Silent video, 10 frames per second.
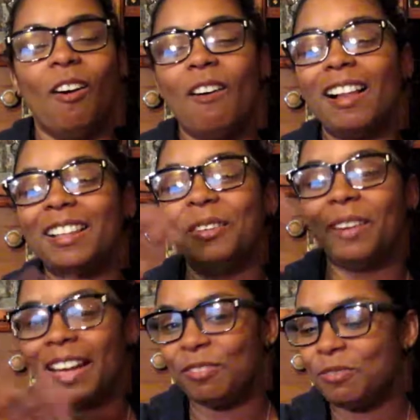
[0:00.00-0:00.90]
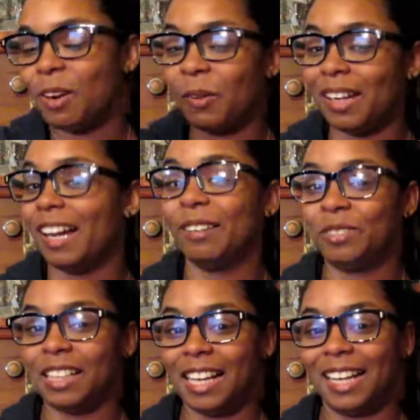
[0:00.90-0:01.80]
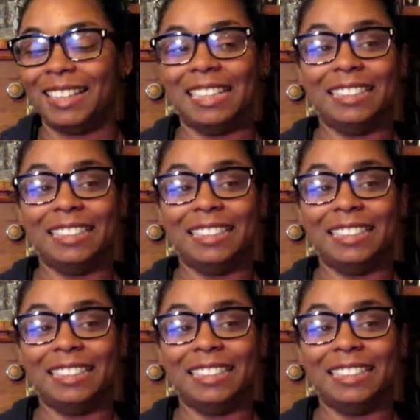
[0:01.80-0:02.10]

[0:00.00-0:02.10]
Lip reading: All the way forward after that,